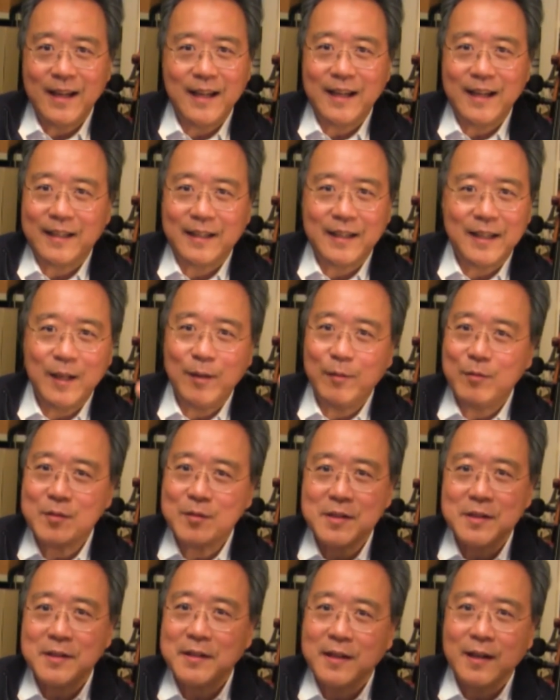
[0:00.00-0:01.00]
it
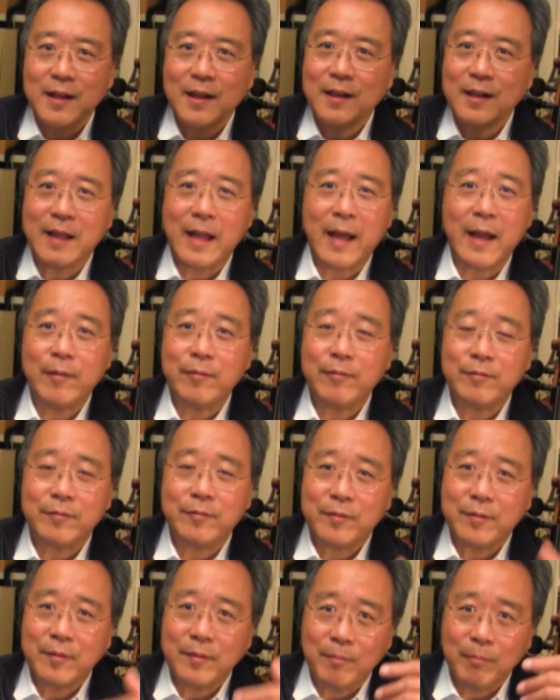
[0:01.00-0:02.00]
gives
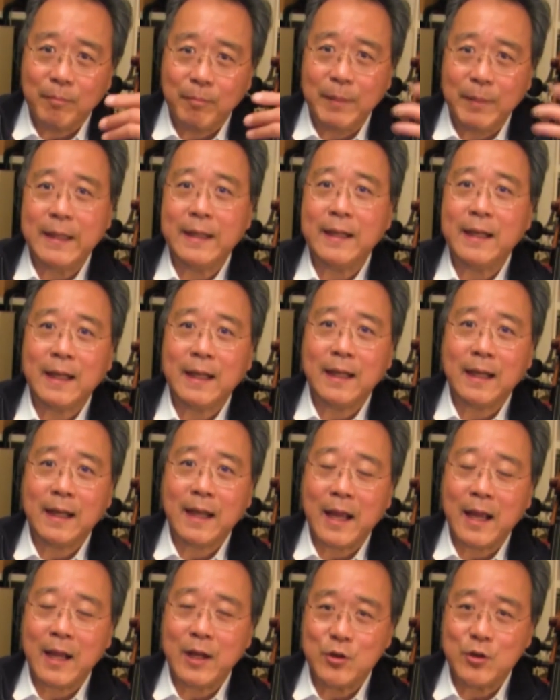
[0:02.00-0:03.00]
life
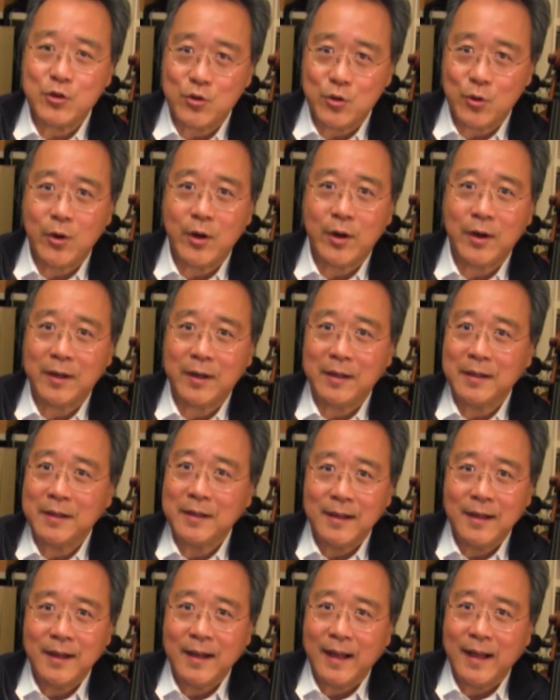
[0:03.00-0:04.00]
meaning and joy,
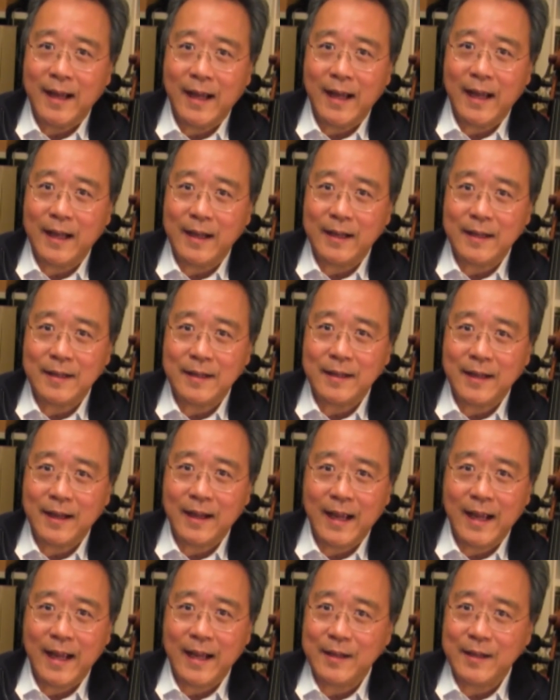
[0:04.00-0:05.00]

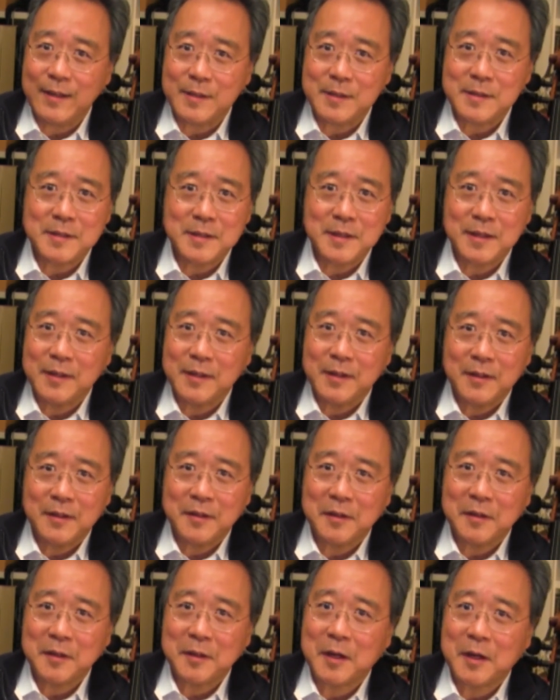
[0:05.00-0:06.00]
and it's
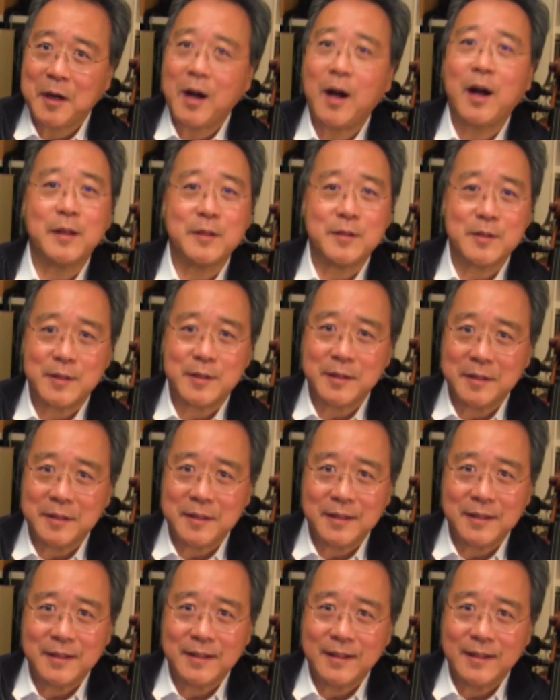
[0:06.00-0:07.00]

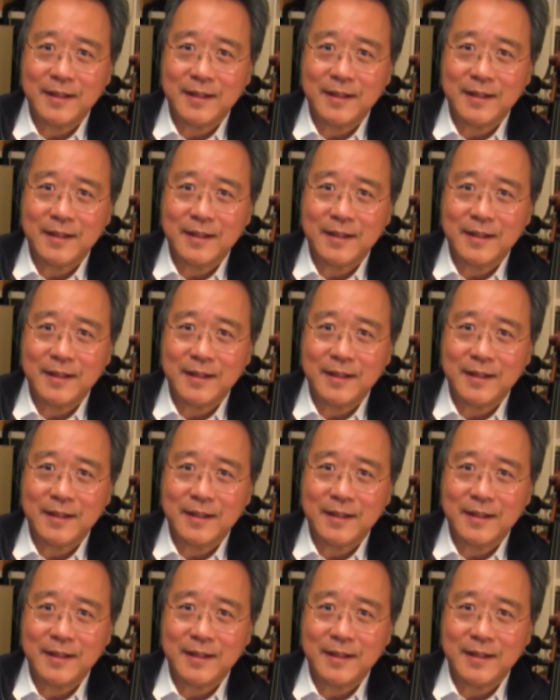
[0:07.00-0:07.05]
constant.